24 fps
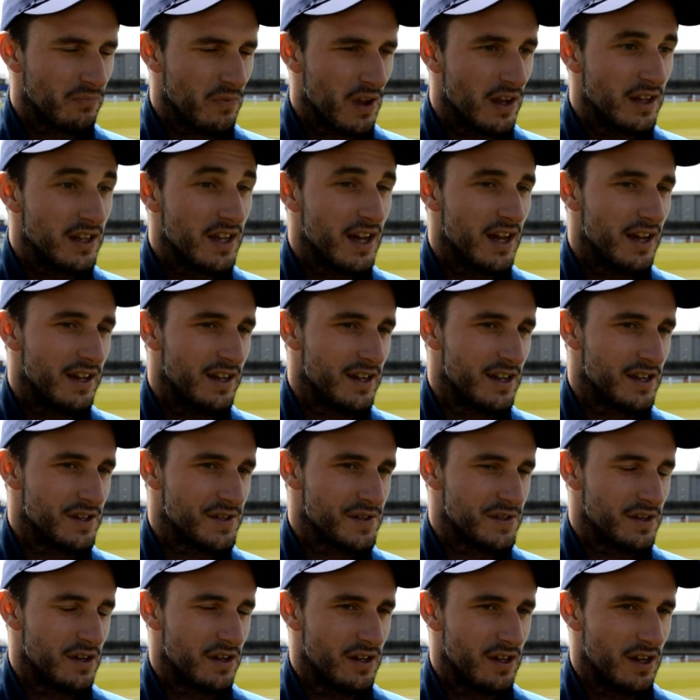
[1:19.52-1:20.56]
Yeah, yeah.
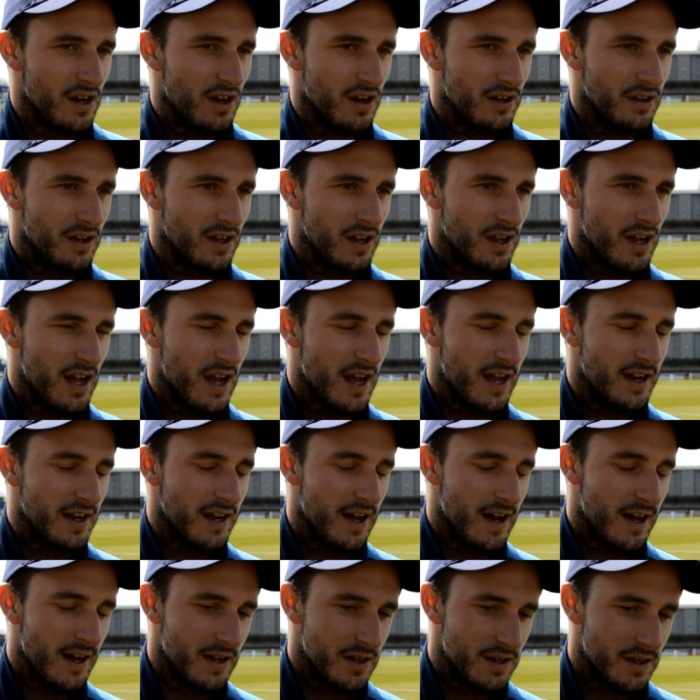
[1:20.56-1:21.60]
So yeah, I had
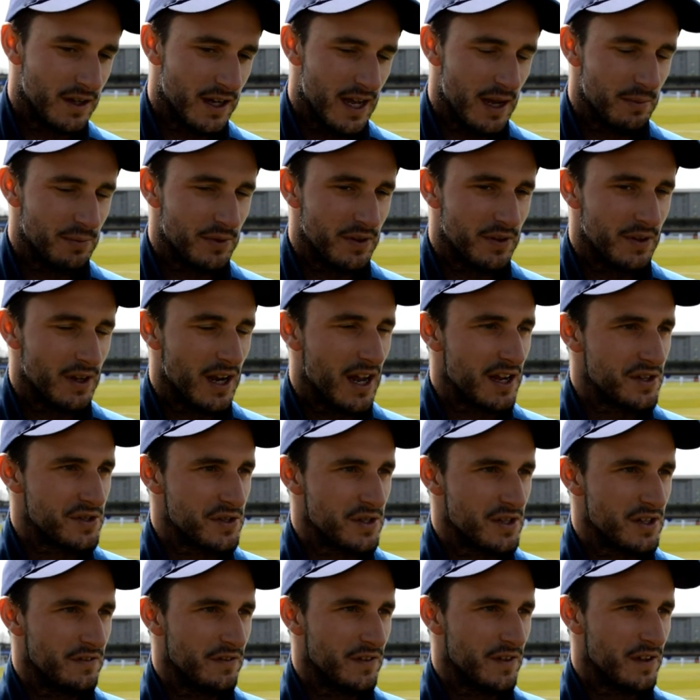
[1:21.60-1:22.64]
uh, captain
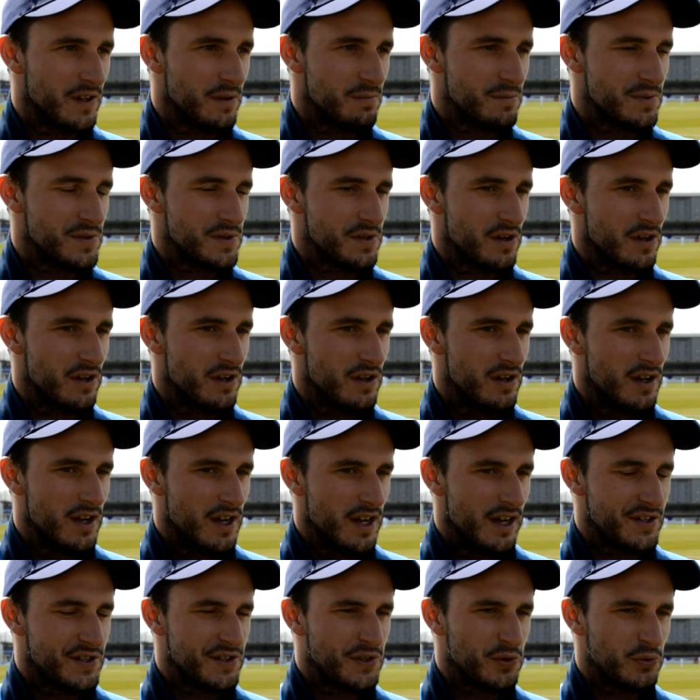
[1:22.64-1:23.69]
last year for them, so
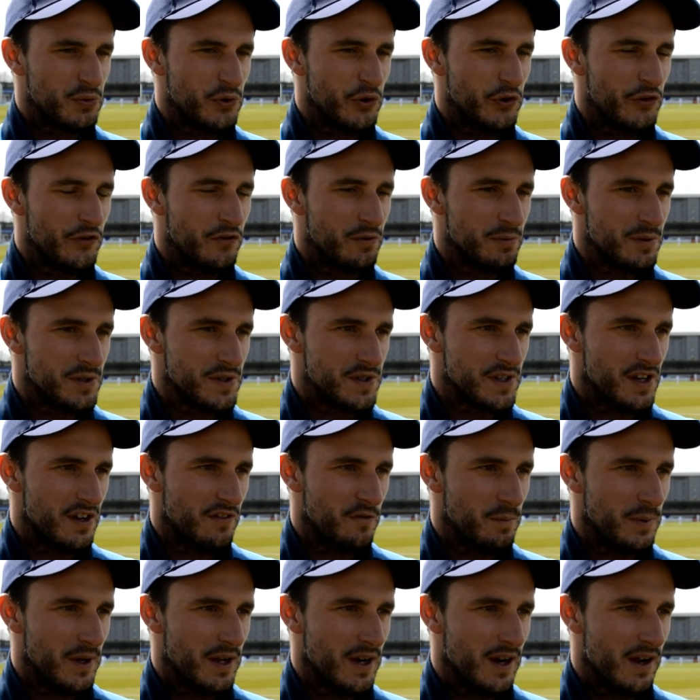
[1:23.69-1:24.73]
it's still new for
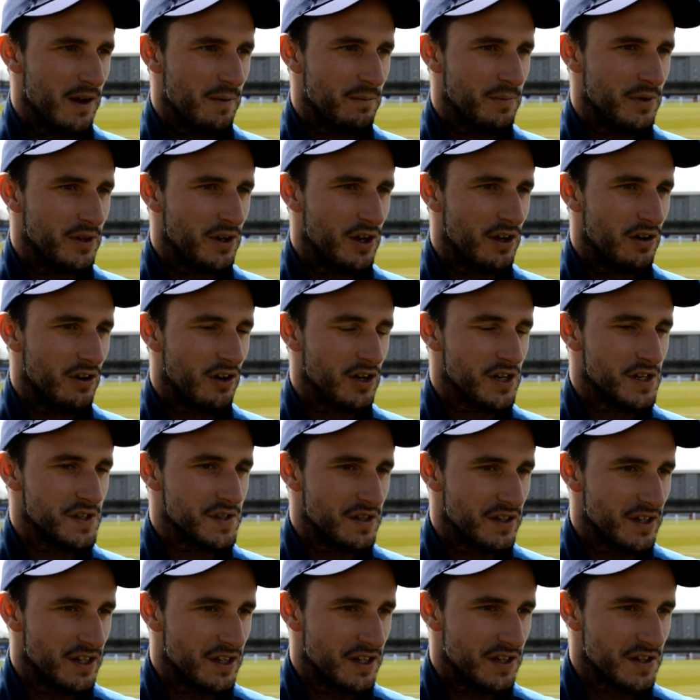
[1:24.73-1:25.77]
myself. But um, you know, like I
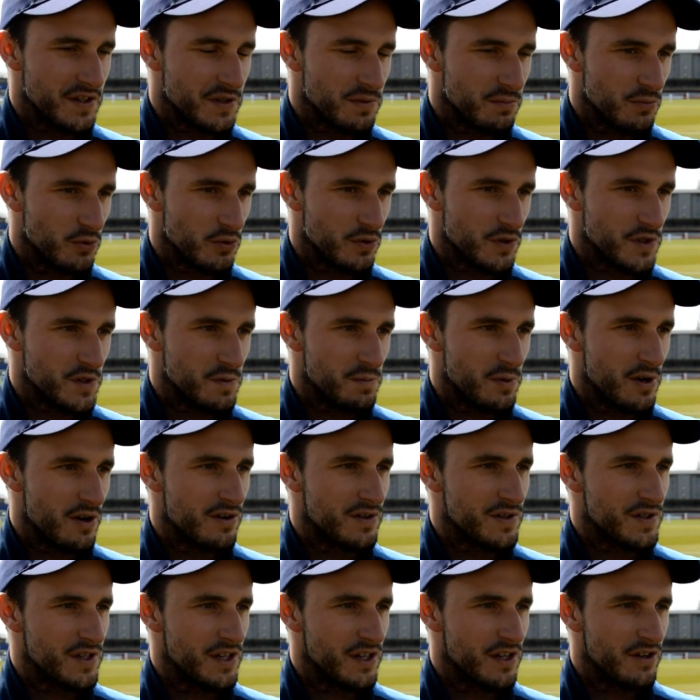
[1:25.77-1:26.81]
said, getting some more
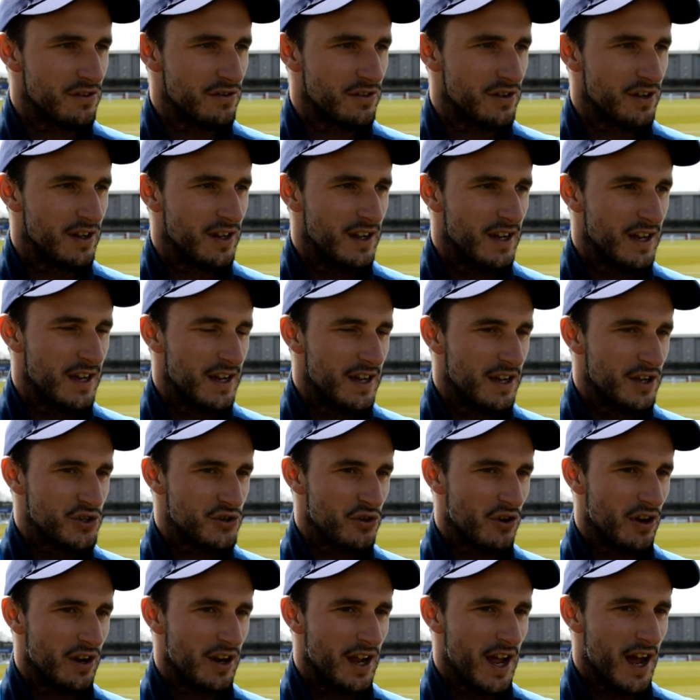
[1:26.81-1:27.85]
experience here and
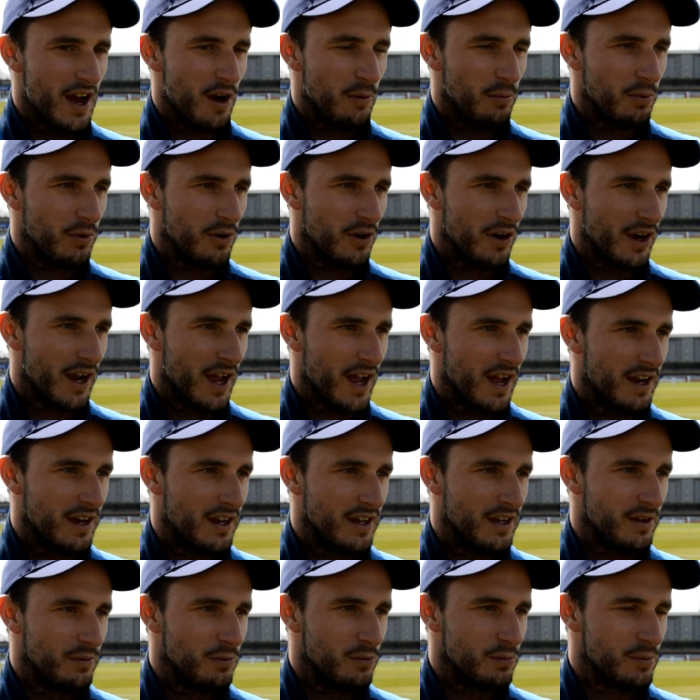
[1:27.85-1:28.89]
trying to help where I can
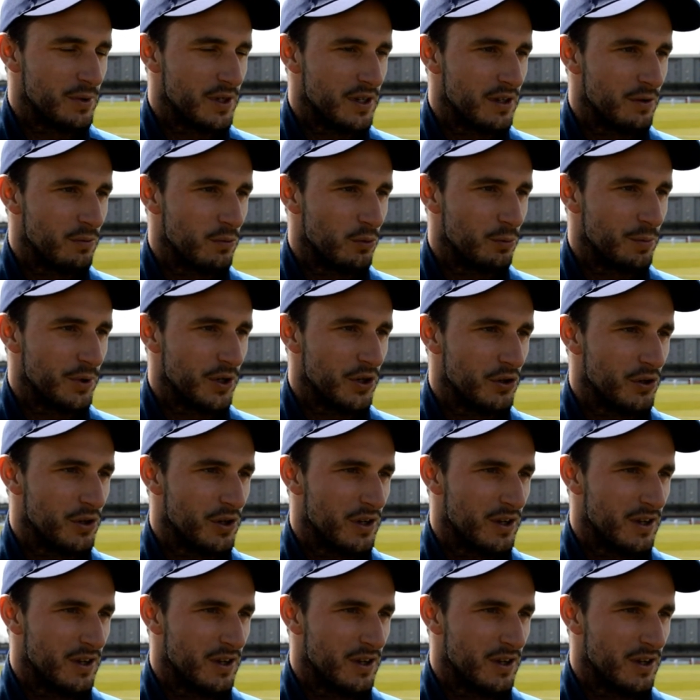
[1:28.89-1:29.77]
here will be will be good.